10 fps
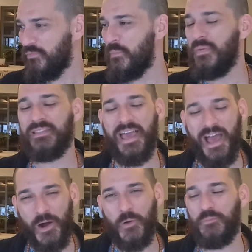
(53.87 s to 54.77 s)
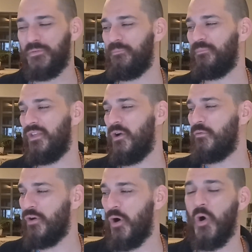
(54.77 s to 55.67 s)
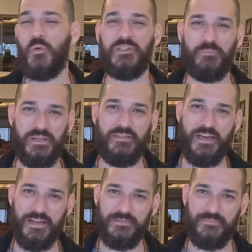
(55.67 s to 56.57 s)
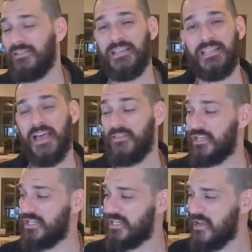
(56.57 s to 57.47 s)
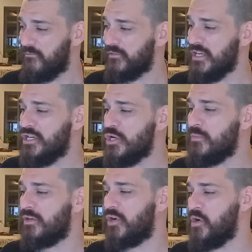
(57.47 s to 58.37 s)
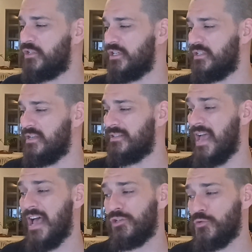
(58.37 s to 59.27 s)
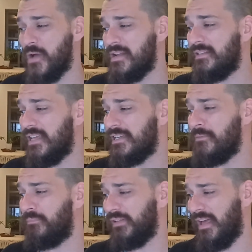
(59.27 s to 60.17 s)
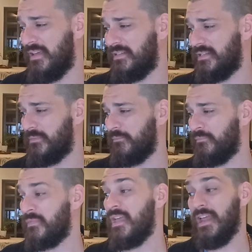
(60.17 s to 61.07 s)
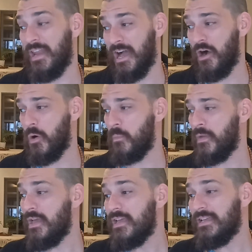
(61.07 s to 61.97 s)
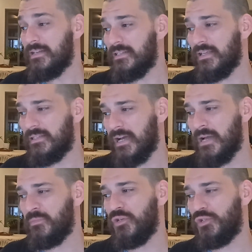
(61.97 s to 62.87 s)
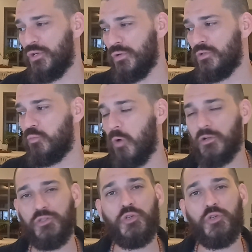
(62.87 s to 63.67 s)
But help will always be there. They said the shift in human consciousness has already taken place. And now, it is the time to choose what to